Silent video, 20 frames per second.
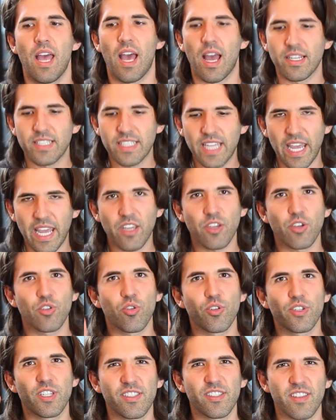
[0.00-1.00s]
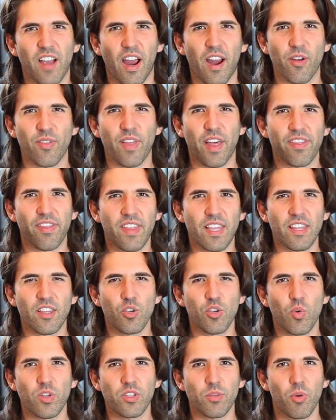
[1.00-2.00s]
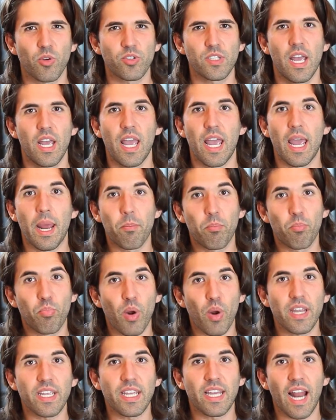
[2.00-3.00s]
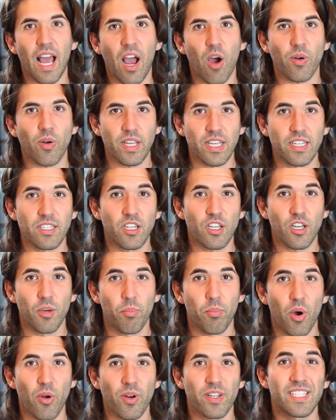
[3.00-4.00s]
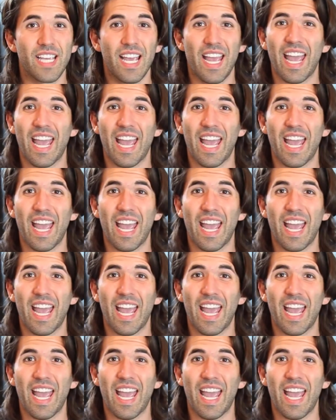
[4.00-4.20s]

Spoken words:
take your desire, that thing that you want the most, and break it out into components.